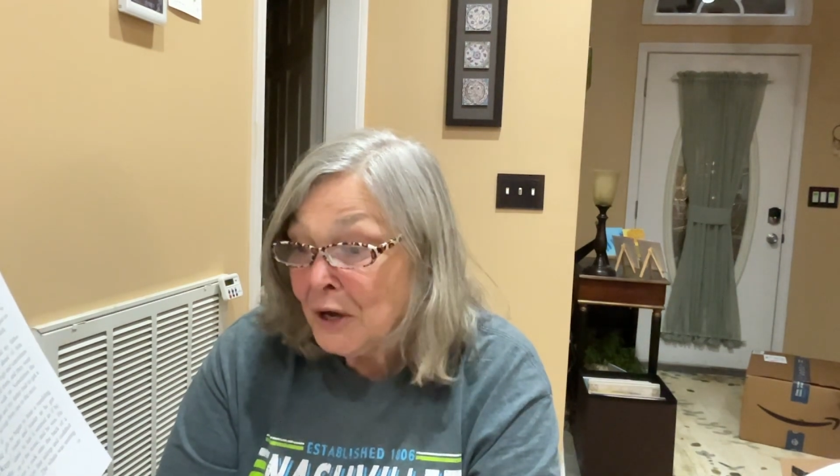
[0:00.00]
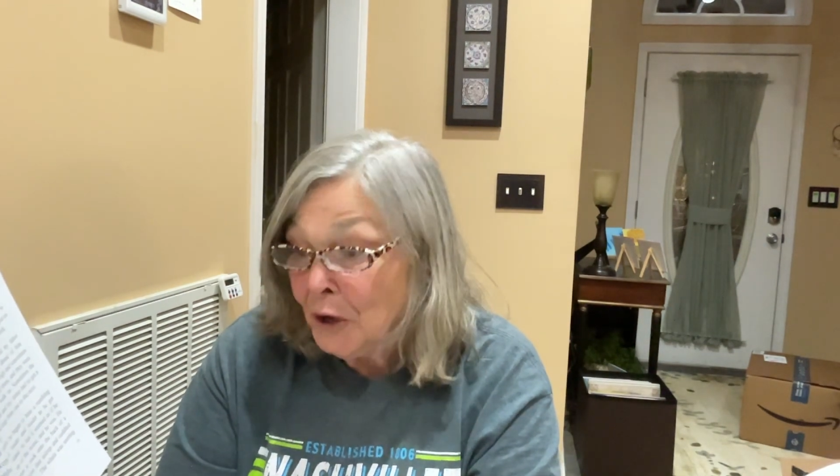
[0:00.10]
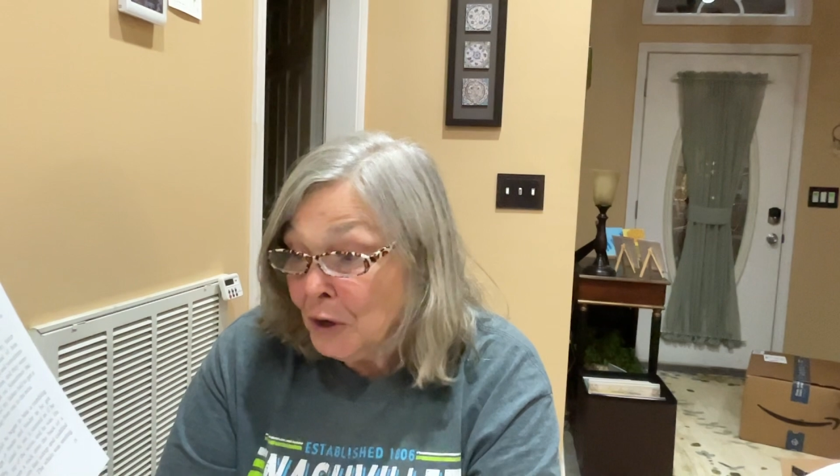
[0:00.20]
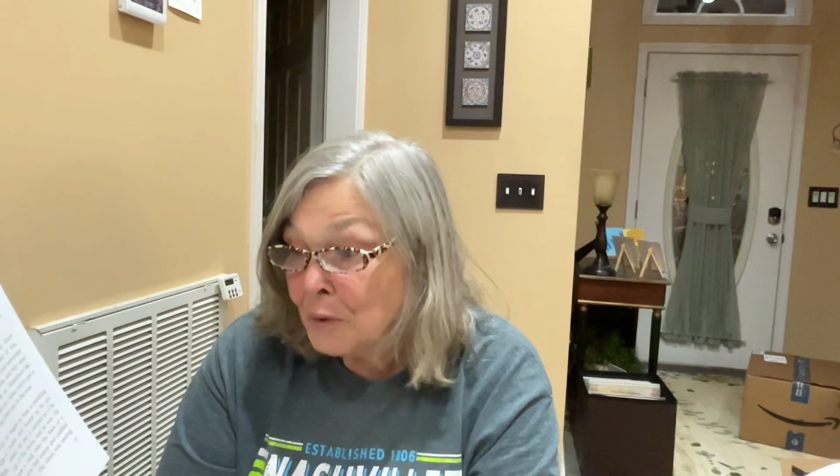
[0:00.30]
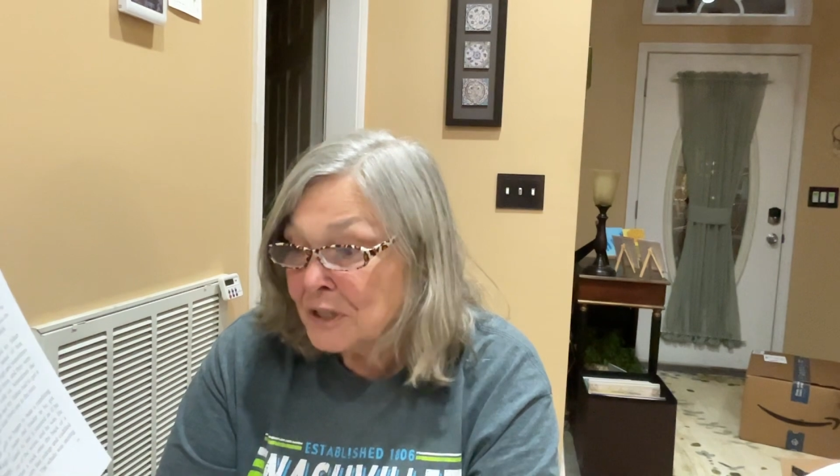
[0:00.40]

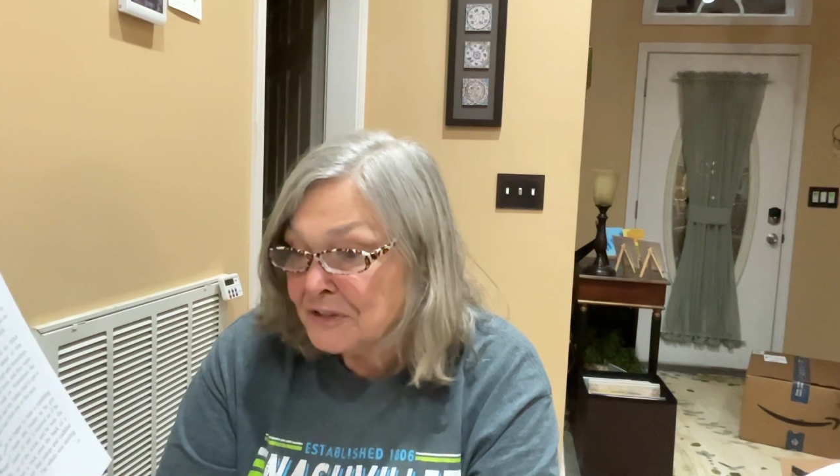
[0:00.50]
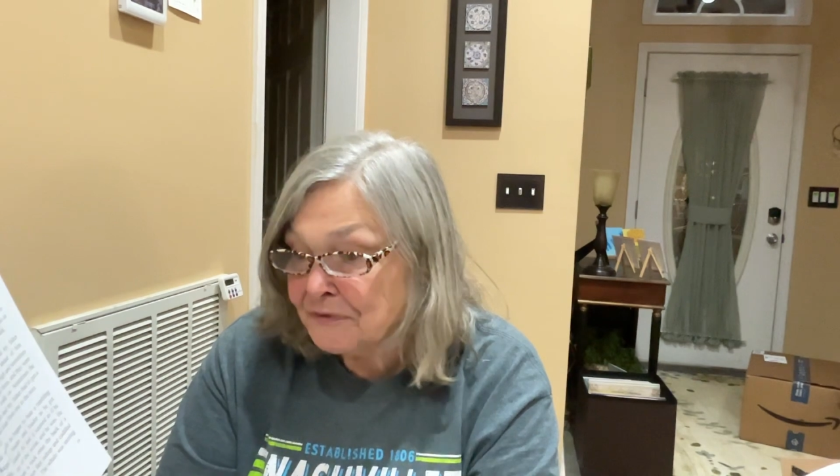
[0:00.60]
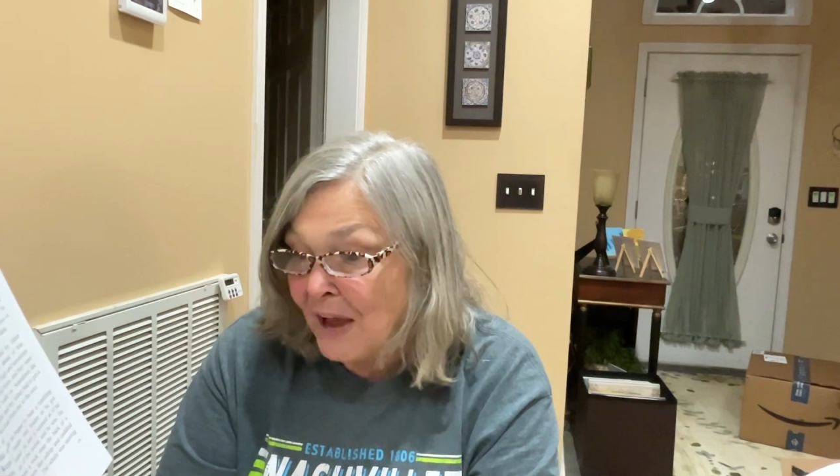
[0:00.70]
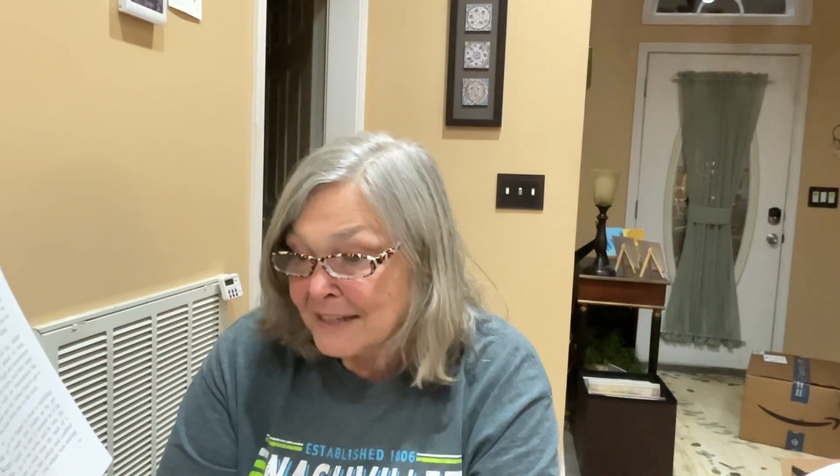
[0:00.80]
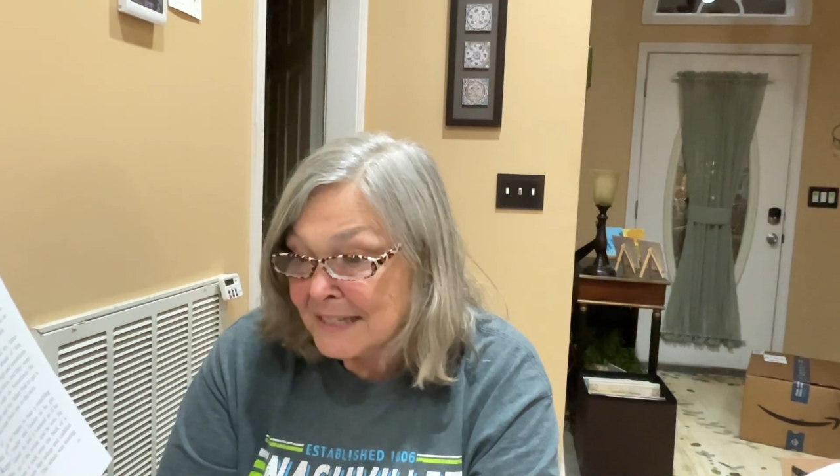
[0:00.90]
who was
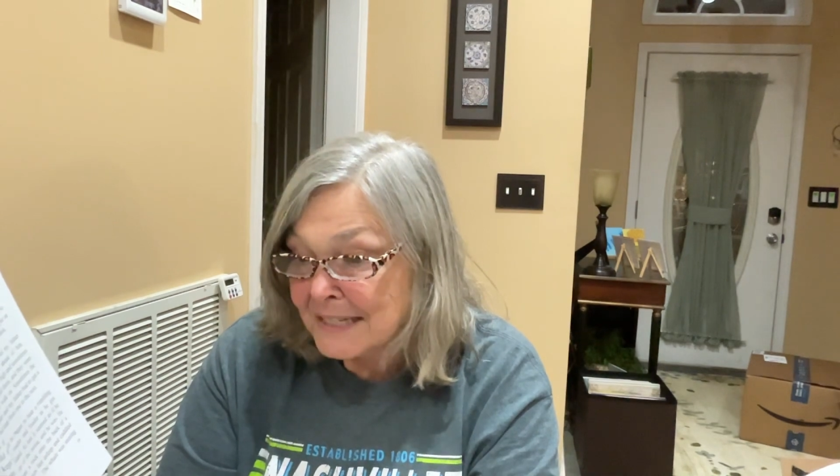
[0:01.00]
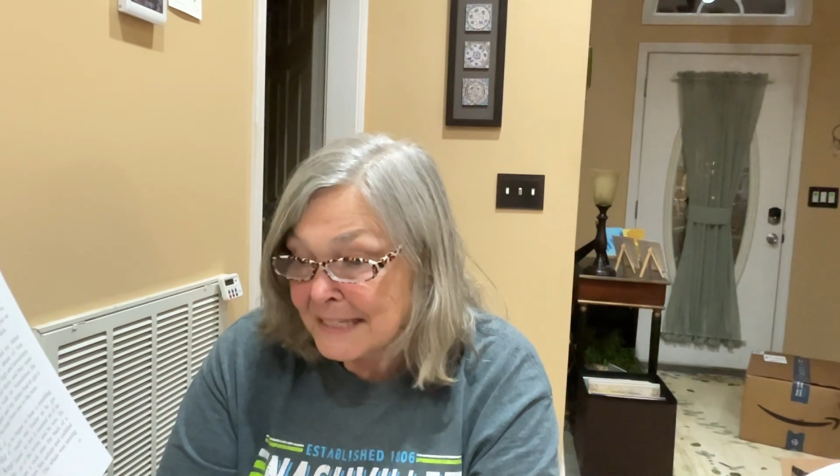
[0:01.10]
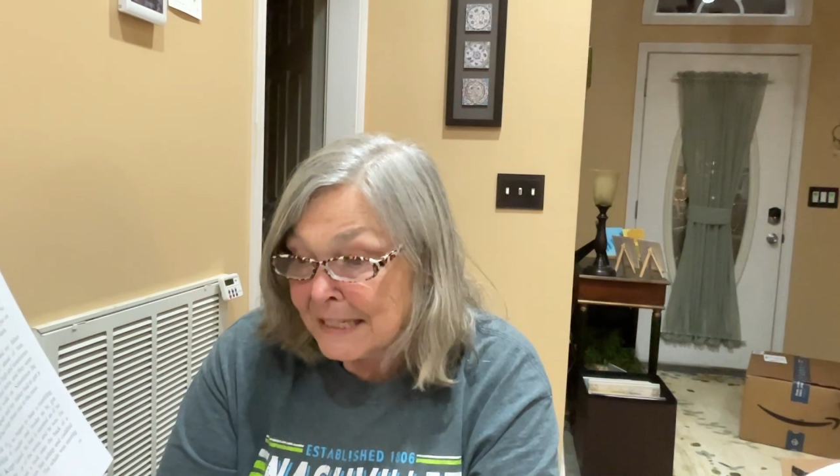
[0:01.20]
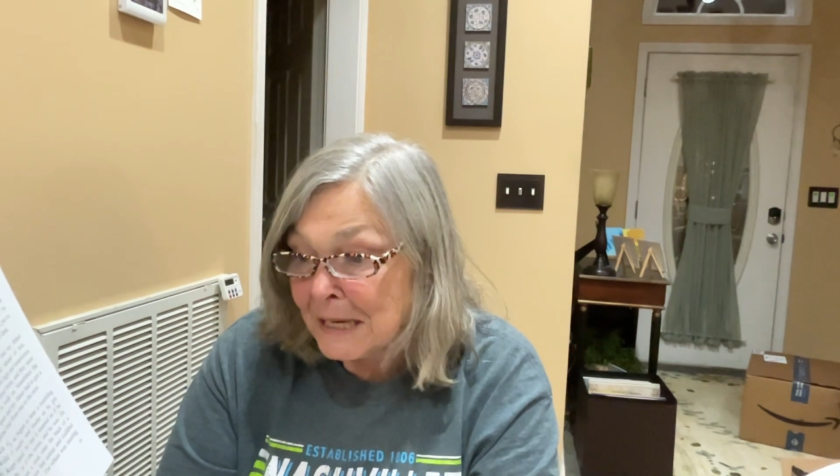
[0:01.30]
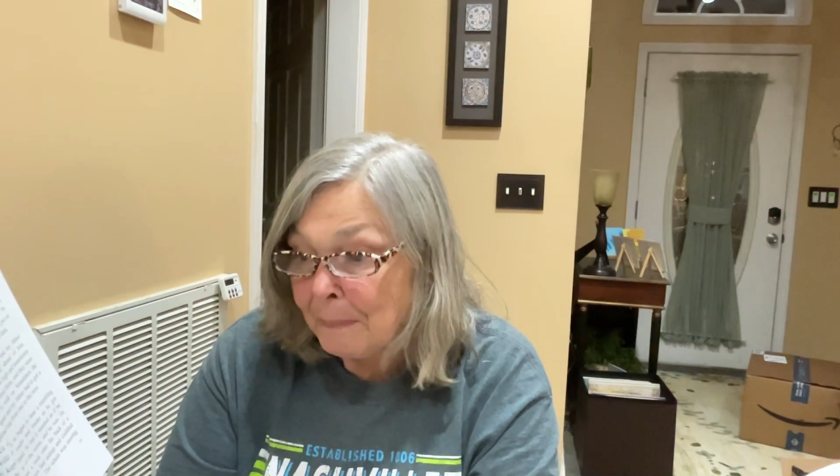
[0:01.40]
fast asleep